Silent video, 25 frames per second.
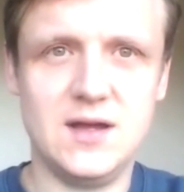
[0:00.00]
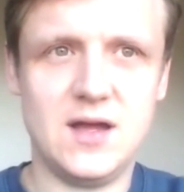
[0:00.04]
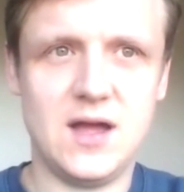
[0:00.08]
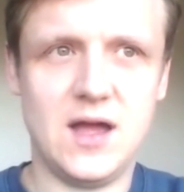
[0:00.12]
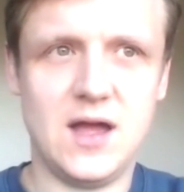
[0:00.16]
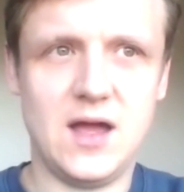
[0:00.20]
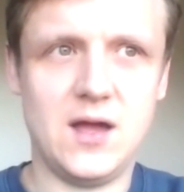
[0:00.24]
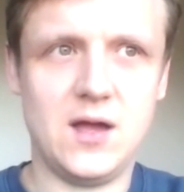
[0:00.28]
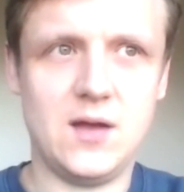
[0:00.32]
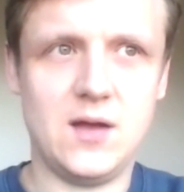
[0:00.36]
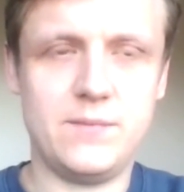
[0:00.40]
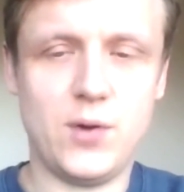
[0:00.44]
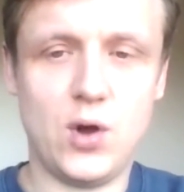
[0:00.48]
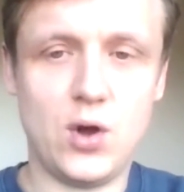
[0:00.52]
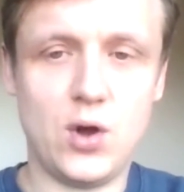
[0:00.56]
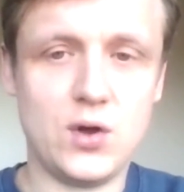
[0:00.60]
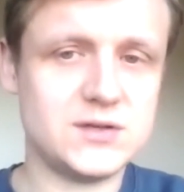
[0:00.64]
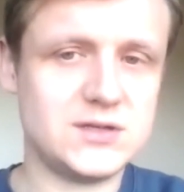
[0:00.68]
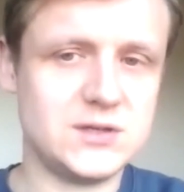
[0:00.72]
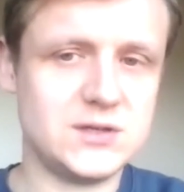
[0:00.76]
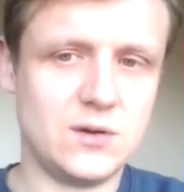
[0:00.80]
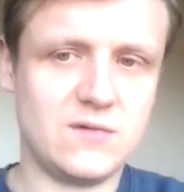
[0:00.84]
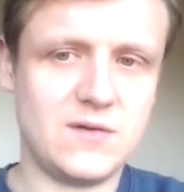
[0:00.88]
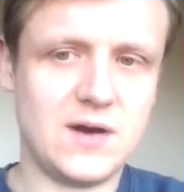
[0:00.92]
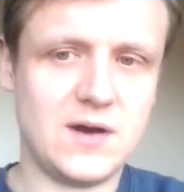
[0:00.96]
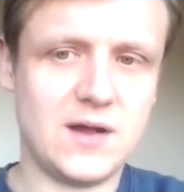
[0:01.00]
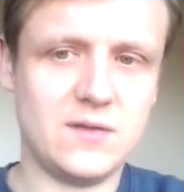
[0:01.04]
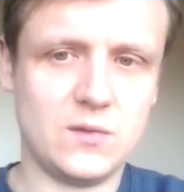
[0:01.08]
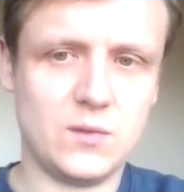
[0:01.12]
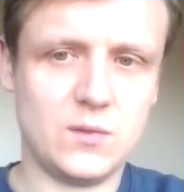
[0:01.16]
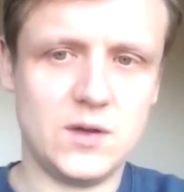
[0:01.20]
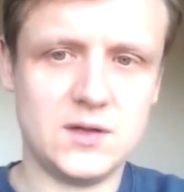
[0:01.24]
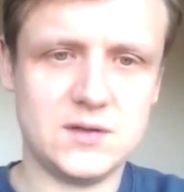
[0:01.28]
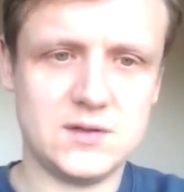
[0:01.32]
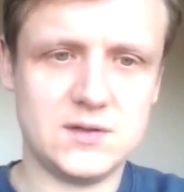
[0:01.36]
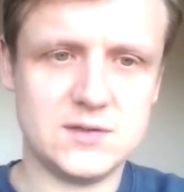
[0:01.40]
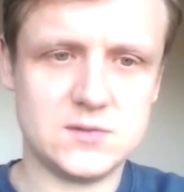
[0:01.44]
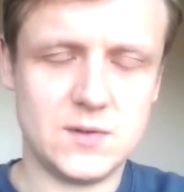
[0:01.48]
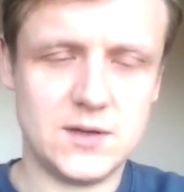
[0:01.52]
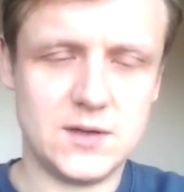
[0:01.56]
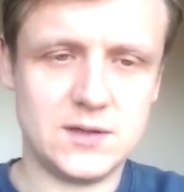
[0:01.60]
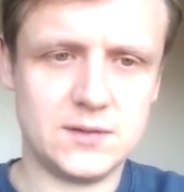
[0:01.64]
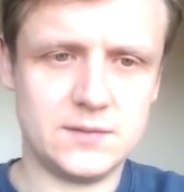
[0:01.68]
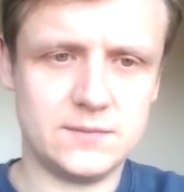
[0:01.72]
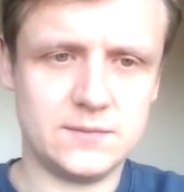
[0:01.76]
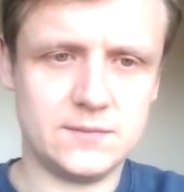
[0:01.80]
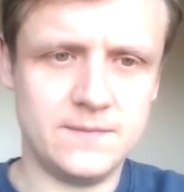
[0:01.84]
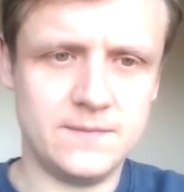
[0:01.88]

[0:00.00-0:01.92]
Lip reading: but also around the world as well.